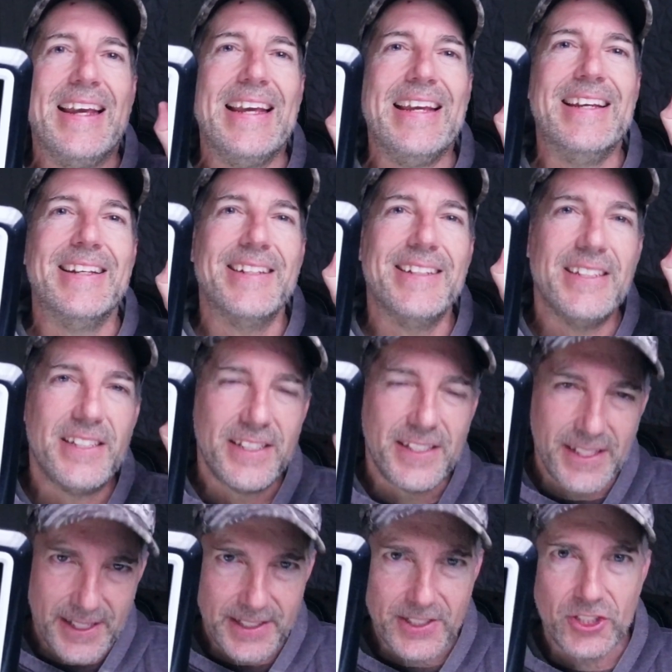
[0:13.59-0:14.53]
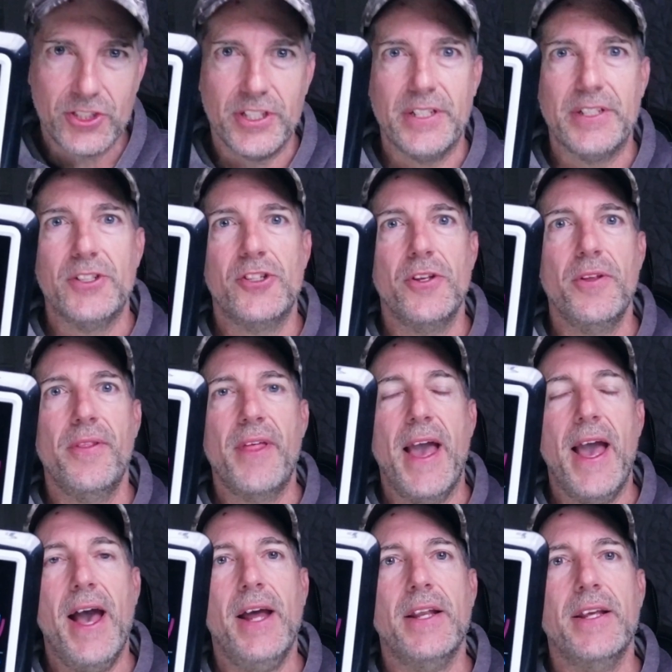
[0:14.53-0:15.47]
In addition to
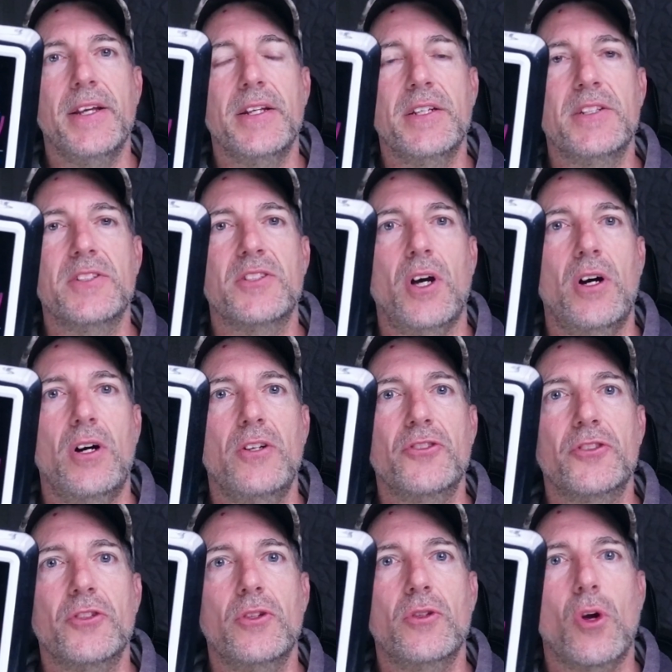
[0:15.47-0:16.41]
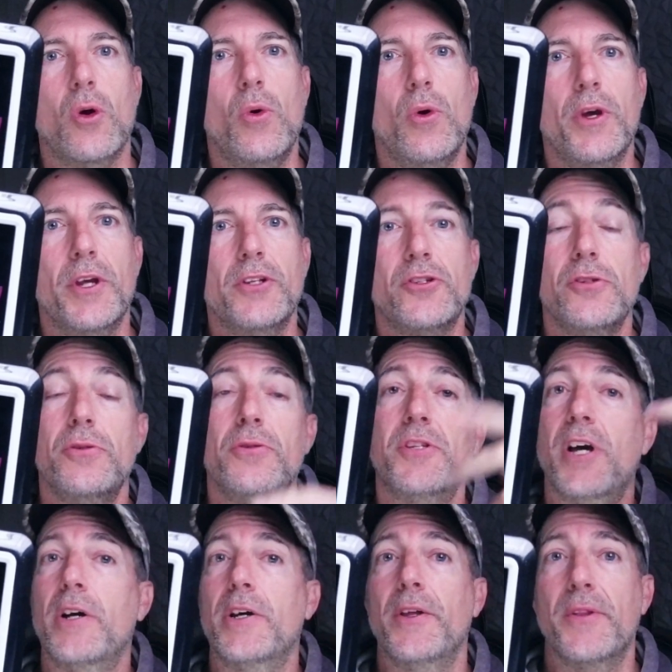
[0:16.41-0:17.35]
that, it is also going to
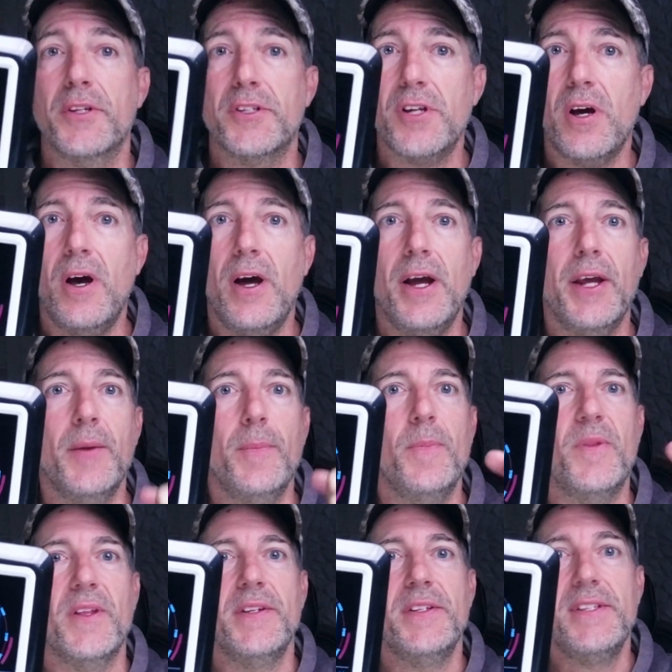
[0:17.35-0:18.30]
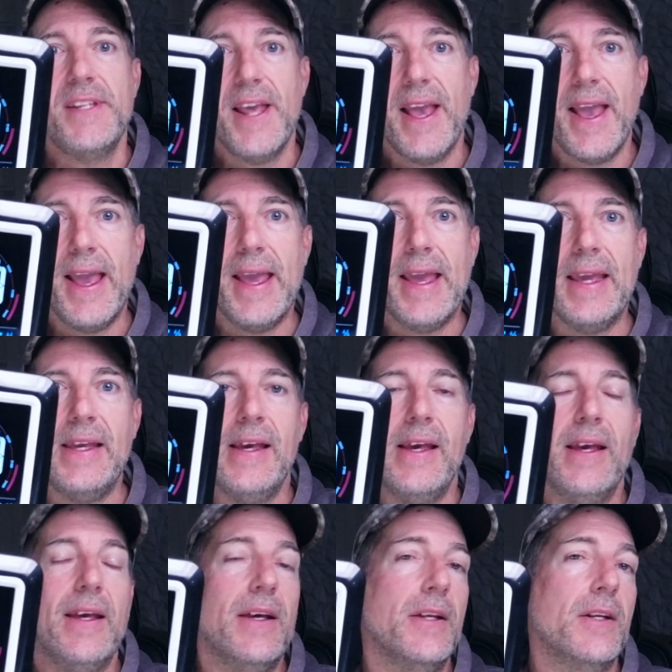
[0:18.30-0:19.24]
tell you the time, the day.
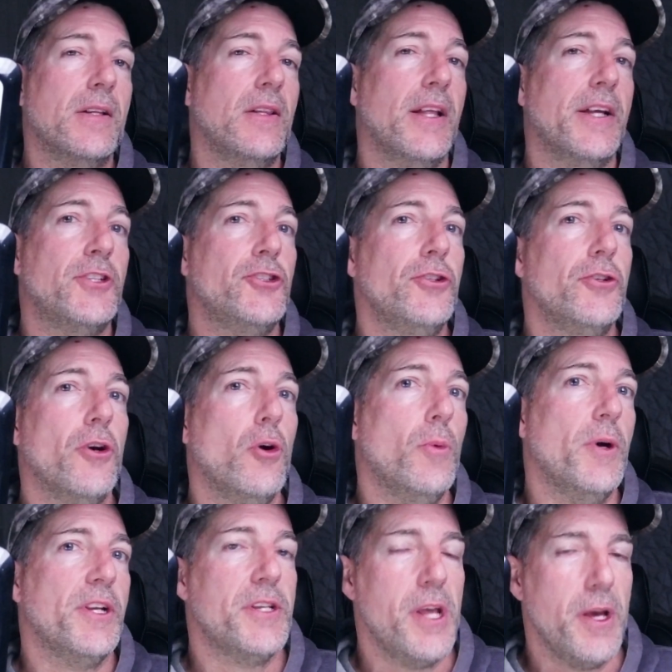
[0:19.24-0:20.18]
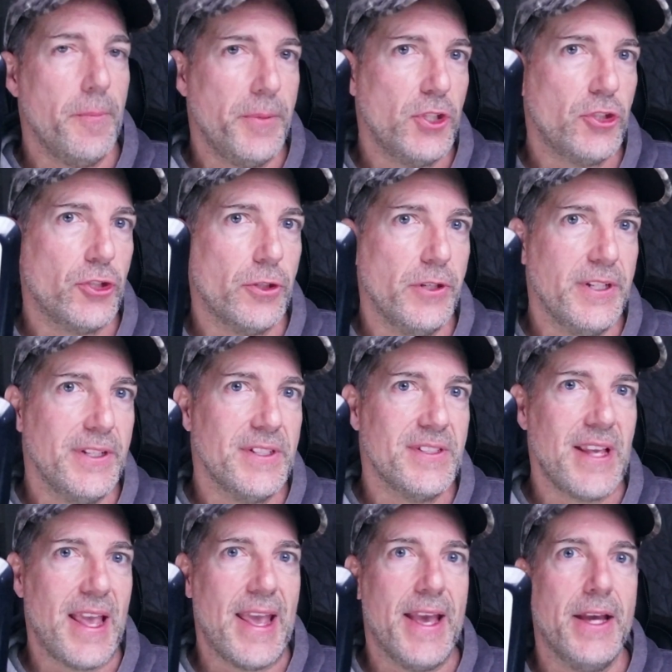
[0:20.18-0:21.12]
It'll let you know what temperature
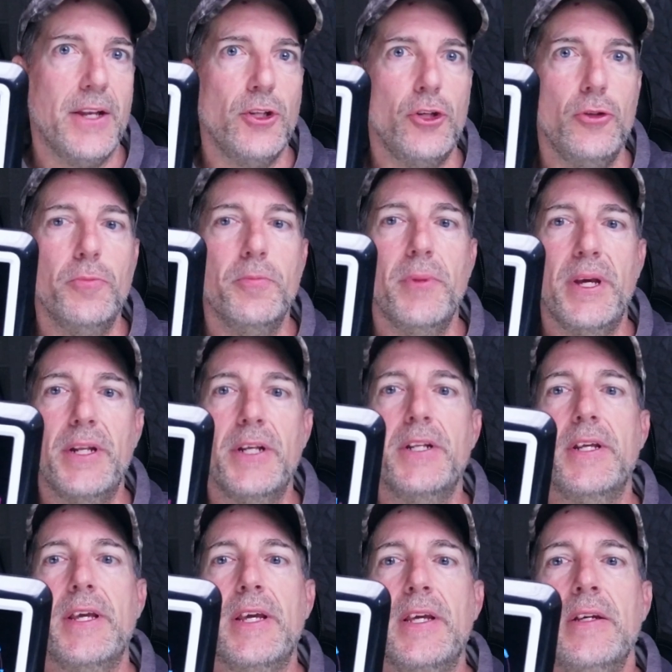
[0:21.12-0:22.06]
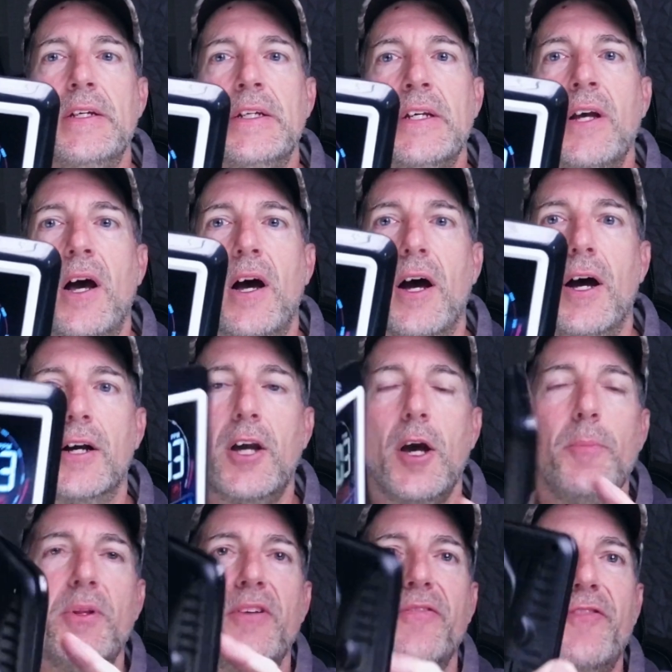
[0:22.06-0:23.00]
is and humidity. Uh, a
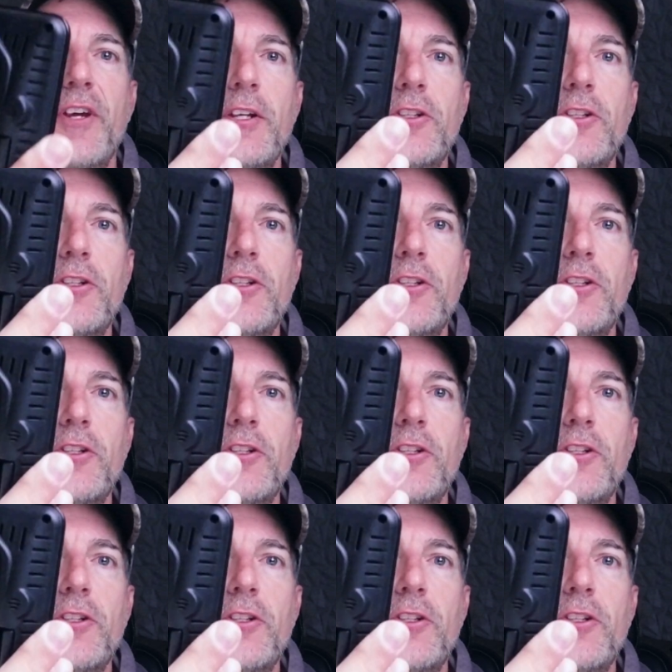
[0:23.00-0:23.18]
couple of